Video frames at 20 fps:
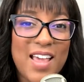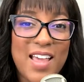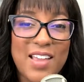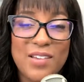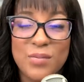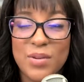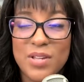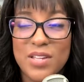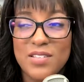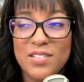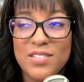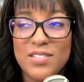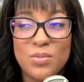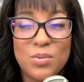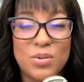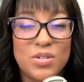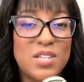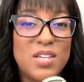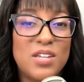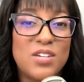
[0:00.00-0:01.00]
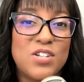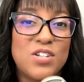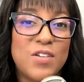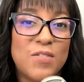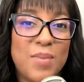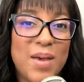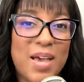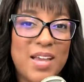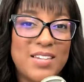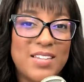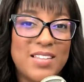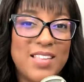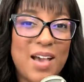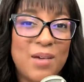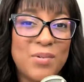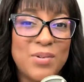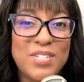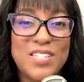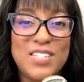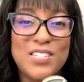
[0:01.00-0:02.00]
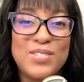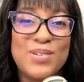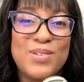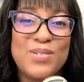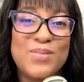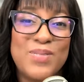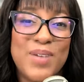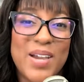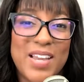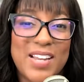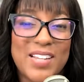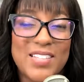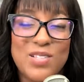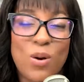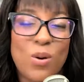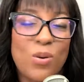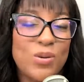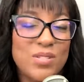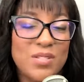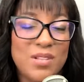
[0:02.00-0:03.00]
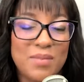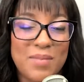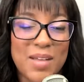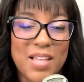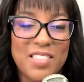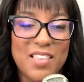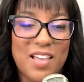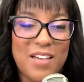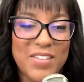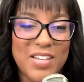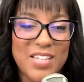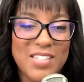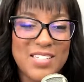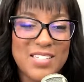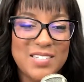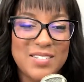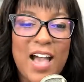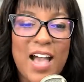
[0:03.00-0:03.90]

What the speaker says: And we're seeing a shift back to that, which is great. It's wholesome. I love it.